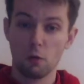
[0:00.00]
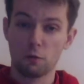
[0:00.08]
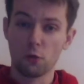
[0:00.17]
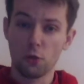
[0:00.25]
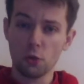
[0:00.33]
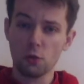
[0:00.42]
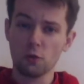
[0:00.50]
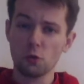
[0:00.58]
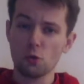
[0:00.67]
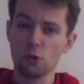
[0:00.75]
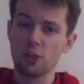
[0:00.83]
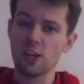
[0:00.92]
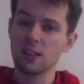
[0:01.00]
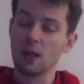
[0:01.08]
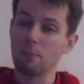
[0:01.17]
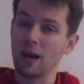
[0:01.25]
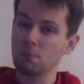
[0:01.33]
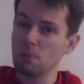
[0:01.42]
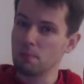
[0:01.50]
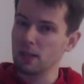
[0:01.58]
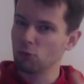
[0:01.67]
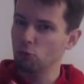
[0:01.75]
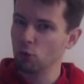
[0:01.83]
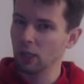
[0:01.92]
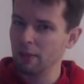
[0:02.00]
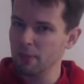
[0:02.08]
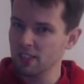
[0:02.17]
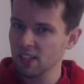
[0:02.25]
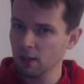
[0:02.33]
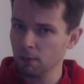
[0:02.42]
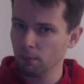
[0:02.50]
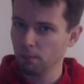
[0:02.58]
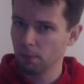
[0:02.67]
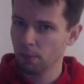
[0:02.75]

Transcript: For those of you who think that might be a bit too limiting,